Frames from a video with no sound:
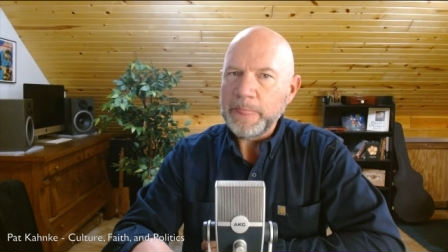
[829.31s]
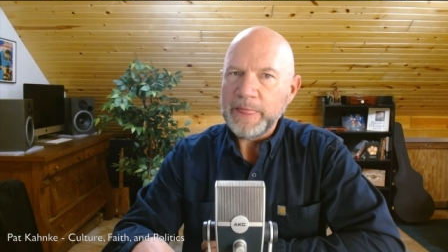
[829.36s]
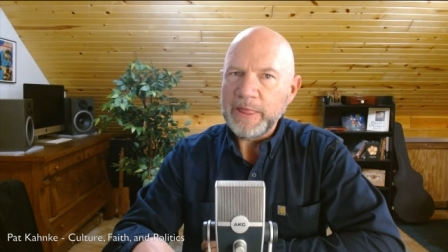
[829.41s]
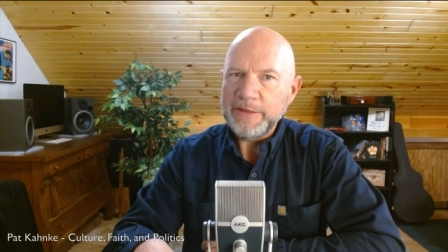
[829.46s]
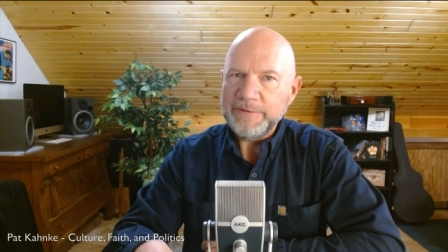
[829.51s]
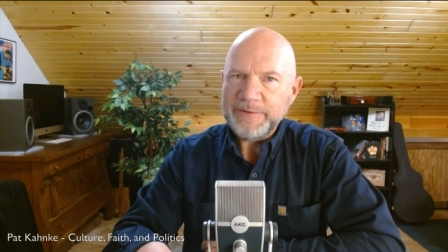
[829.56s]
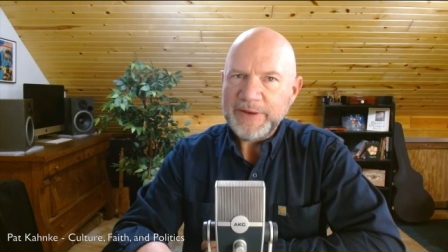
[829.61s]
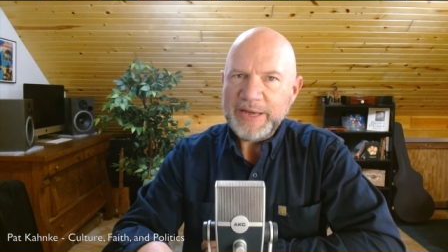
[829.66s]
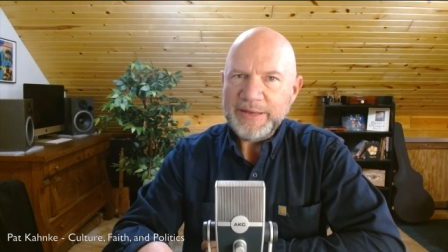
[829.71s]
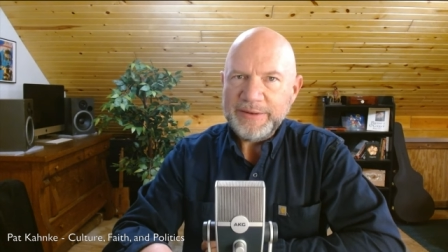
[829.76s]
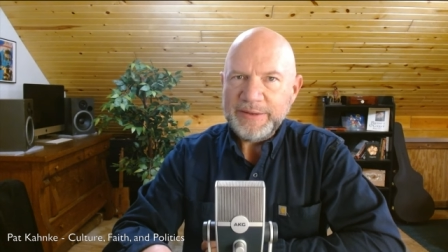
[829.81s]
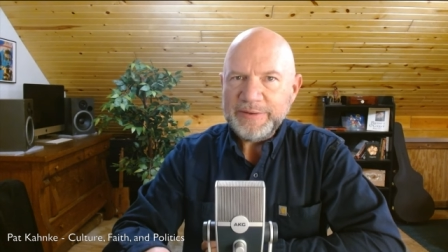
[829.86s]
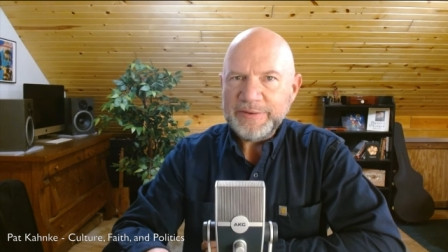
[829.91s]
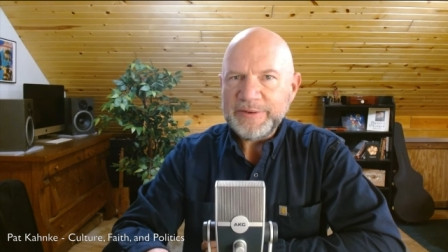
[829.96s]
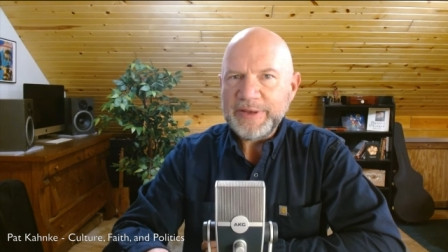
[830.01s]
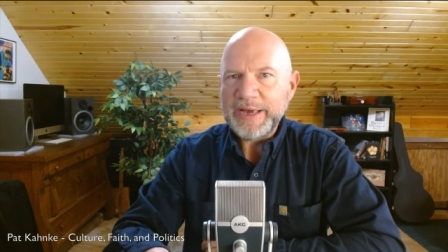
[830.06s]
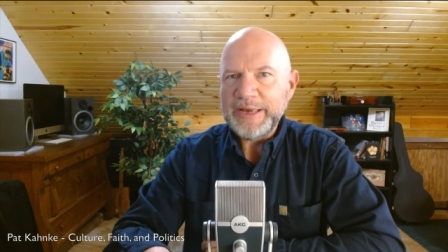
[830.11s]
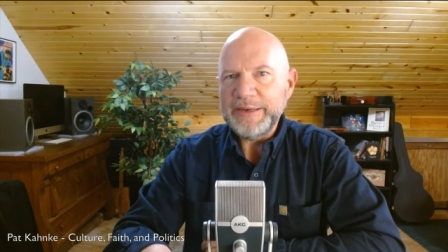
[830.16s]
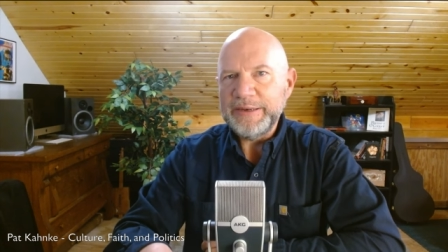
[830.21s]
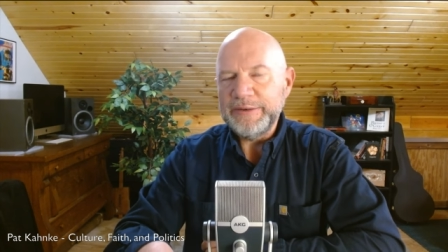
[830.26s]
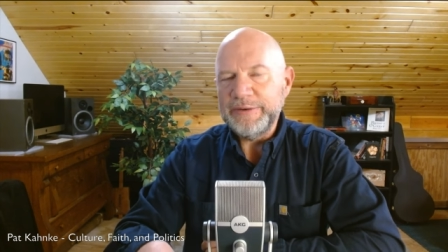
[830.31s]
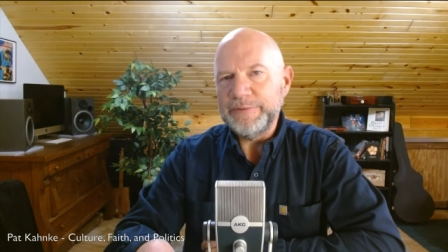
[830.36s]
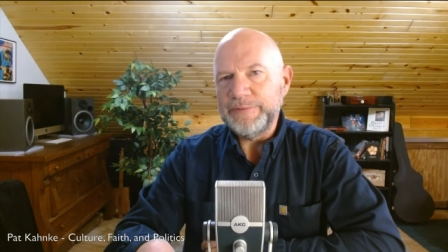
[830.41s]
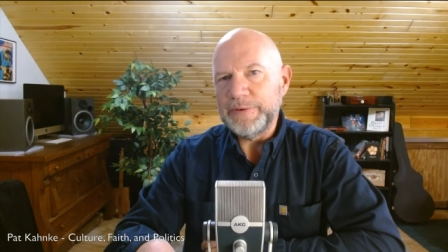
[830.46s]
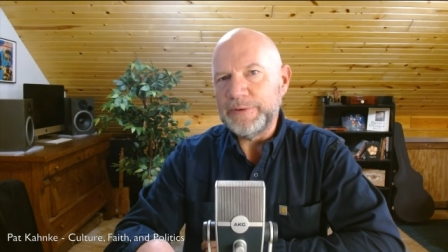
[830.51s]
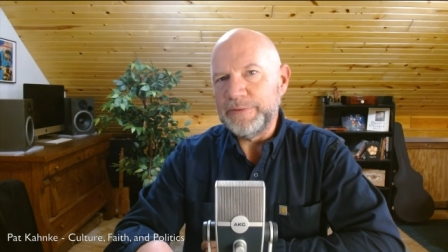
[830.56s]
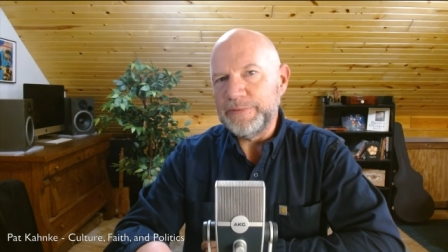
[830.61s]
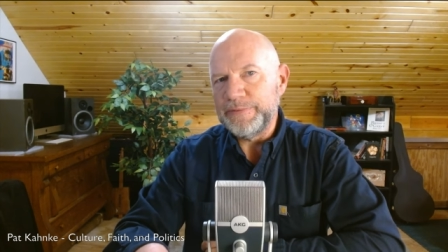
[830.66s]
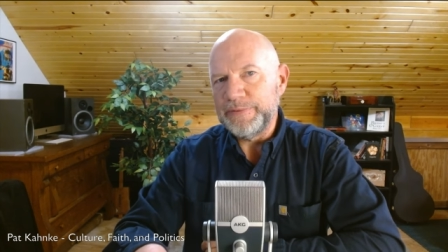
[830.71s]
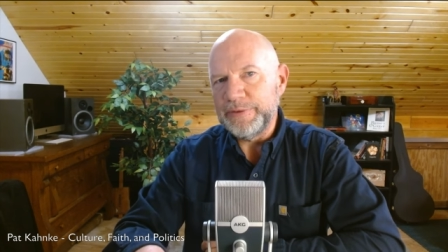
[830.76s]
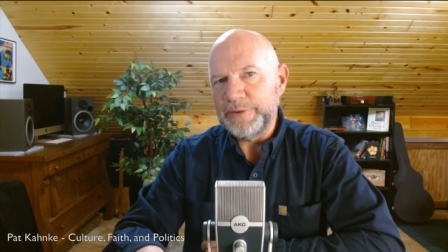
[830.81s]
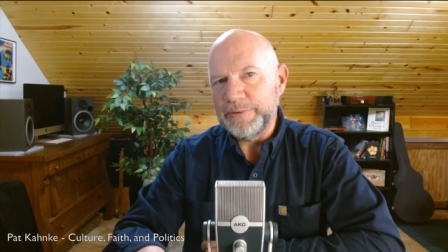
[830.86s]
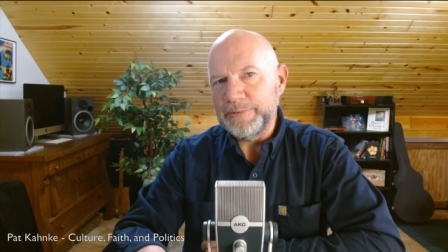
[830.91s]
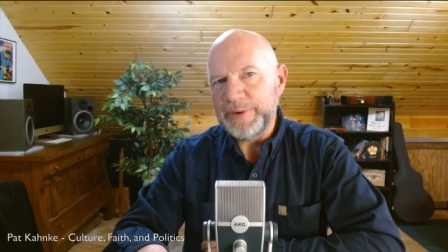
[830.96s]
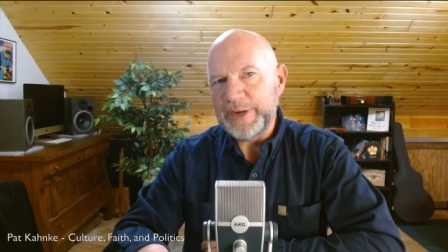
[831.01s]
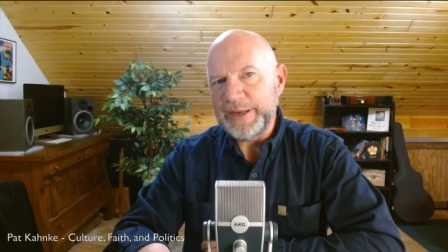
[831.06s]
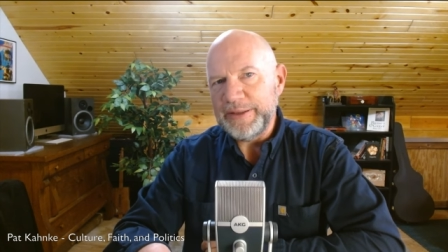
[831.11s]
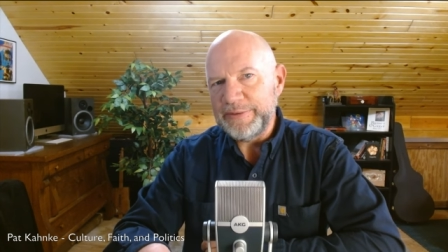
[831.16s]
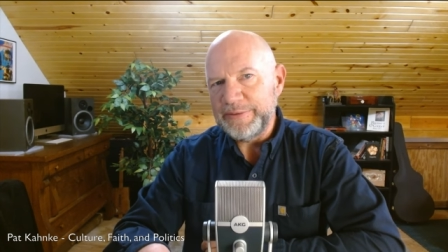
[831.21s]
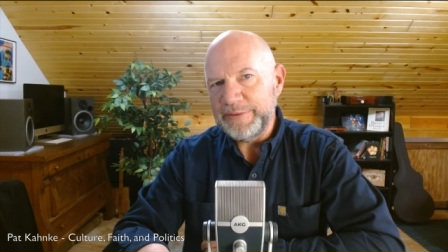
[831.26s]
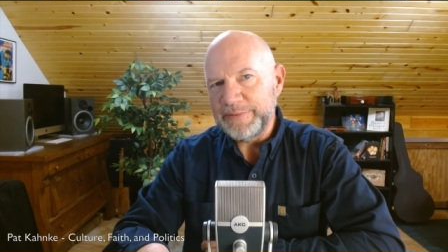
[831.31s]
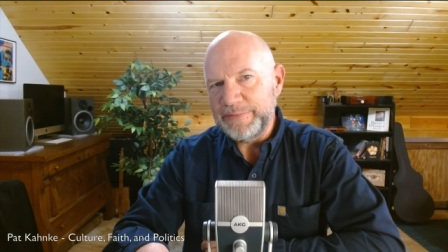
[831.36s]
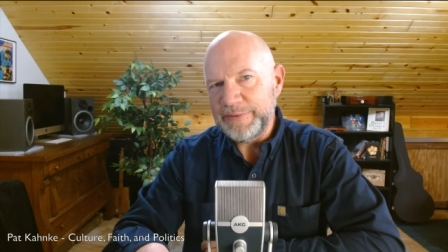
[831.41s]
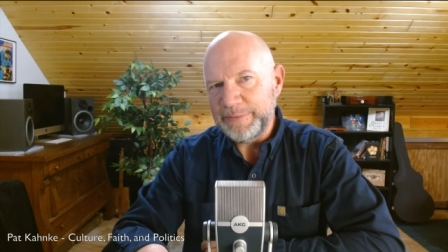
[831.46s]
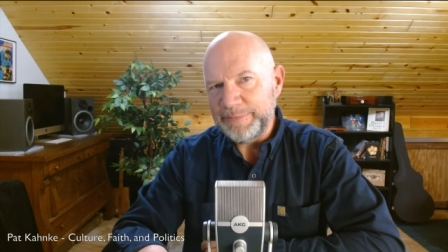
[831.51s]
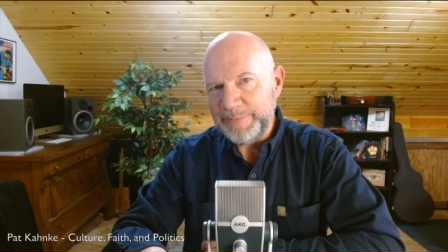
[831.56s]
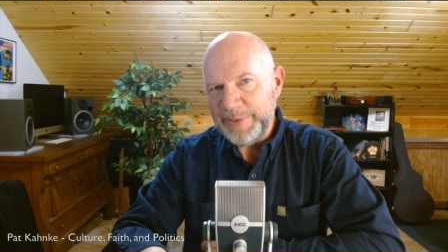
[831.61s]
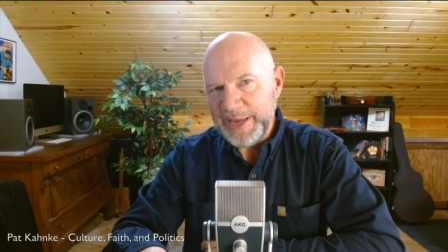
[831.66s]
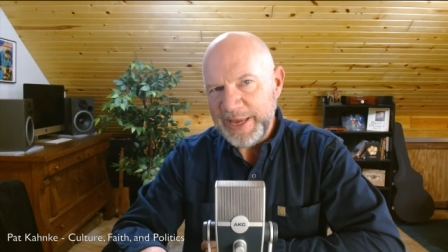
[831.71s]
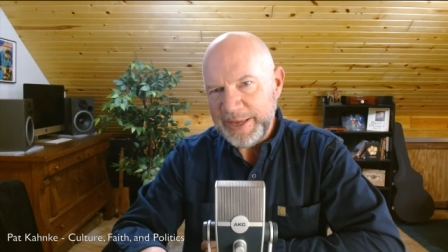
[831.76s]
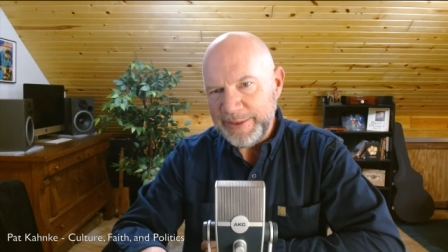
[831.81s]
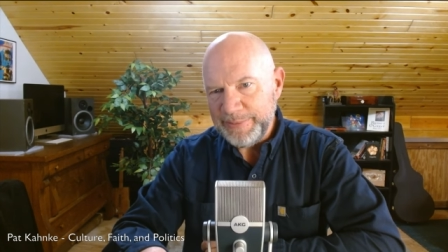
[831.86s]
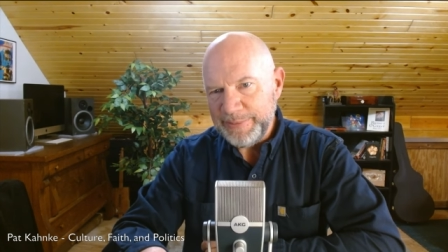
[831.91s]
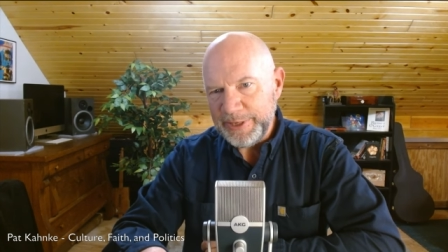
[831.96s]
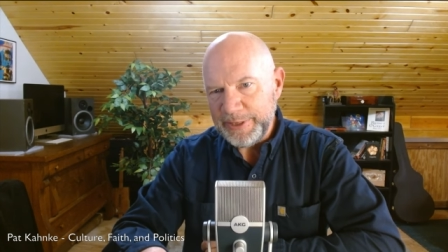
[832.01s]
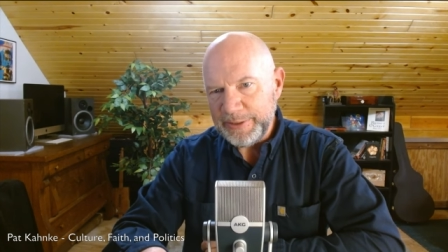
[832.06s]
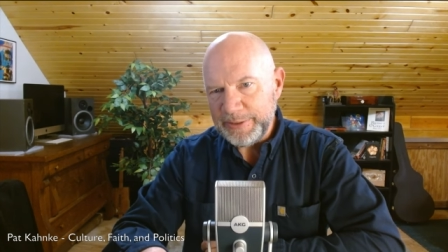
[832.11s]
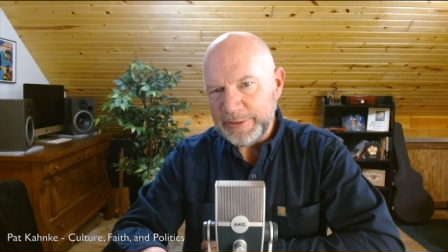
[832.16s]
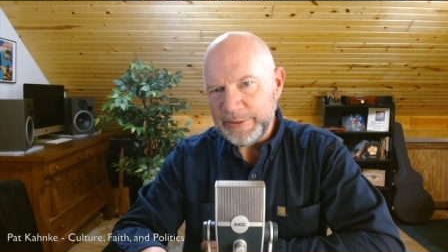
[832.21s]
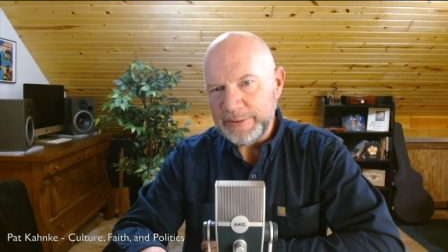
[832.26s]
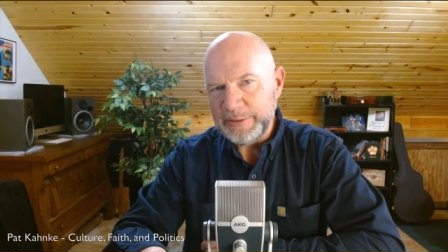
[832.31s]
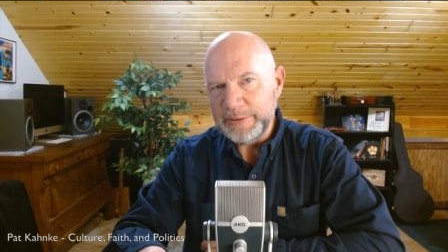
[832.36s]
if I decided to vote for the rights of the baby,